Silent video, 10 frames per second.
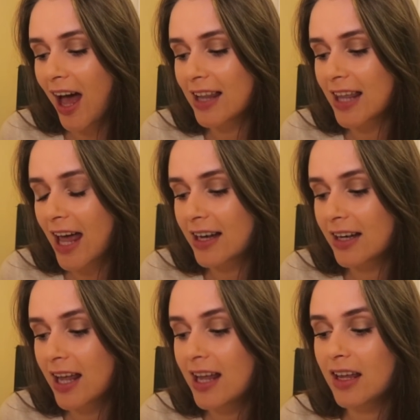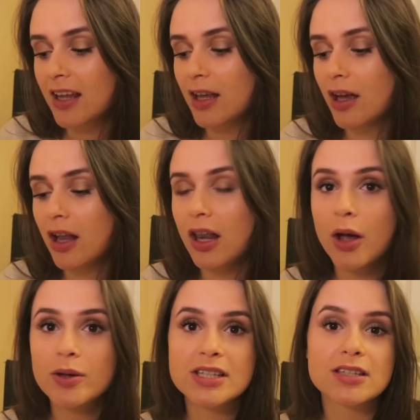then he
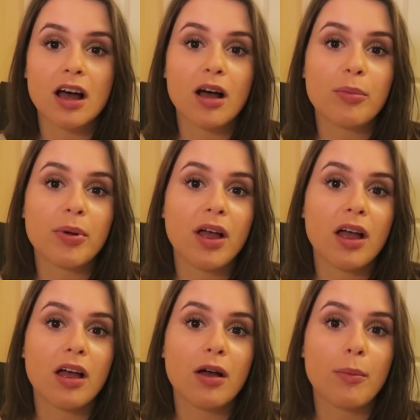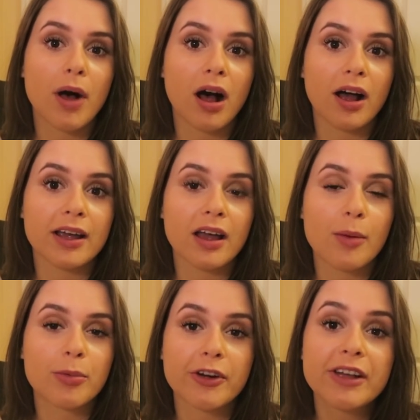loaded up my
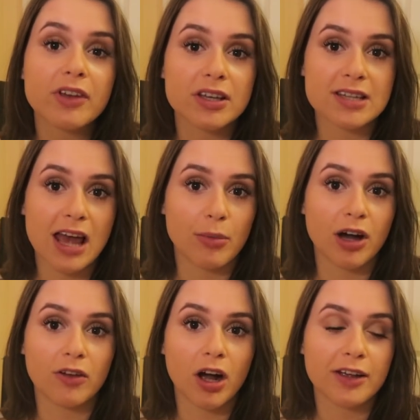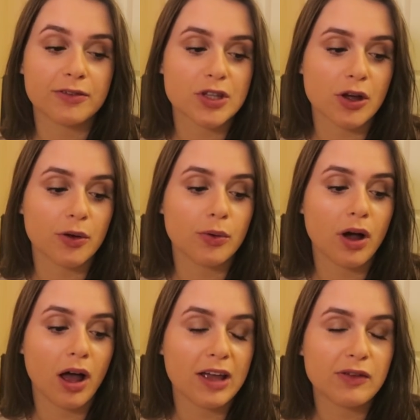previous MRI. So
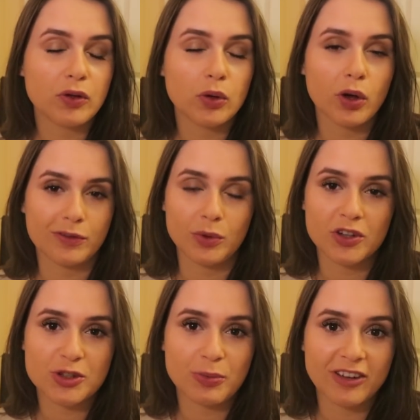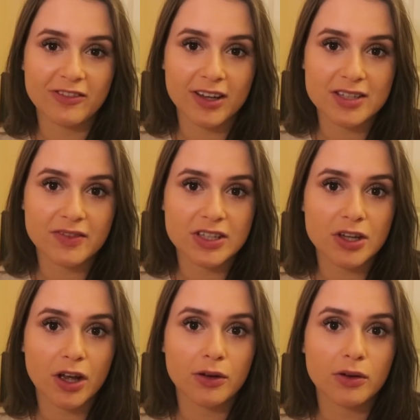if you have watched my first
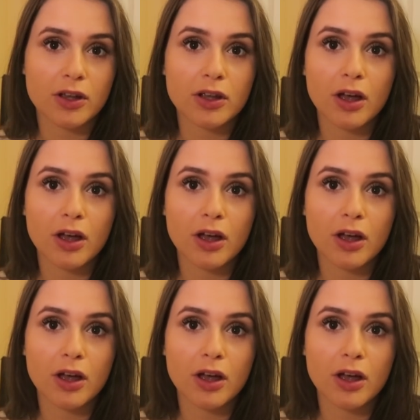video,